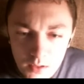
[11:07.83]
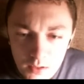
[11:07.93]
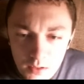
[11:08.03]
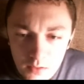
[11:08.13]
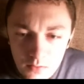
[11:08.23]

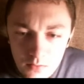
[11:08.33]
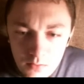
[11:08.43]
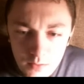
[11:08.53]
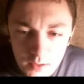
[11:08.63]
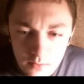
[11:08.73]
No, don't
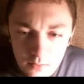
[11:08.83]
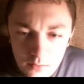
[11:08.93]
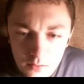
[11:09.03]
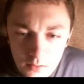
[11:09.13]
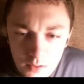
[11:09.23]
go out.
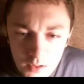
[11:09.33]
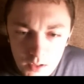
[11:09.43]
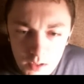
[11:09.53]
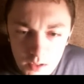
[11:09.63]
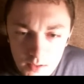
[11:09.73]
I
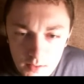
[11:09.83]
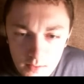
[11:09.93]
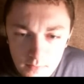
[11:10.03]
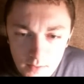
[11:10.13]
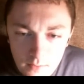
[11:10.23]
gotta get to that
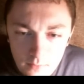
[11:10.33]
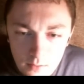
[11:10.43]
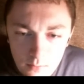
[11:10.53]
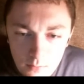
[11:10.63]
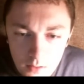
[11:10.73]
save room.